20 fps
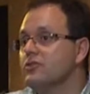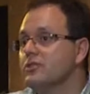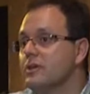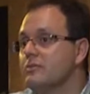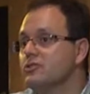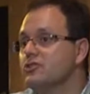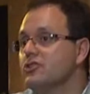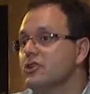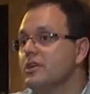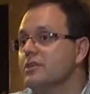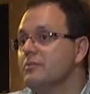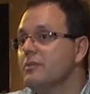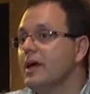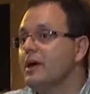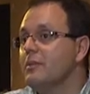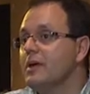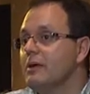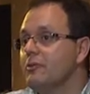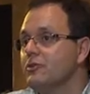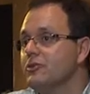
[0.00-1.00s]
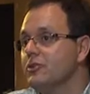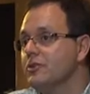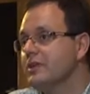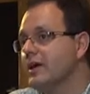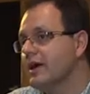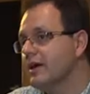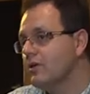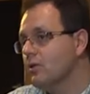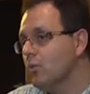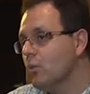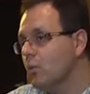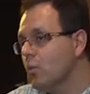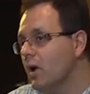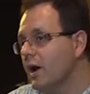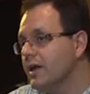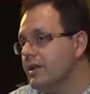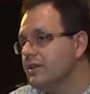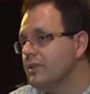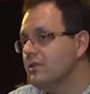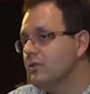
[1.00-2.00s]
some strains may be able to attack
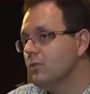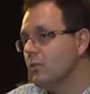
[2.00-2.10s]
one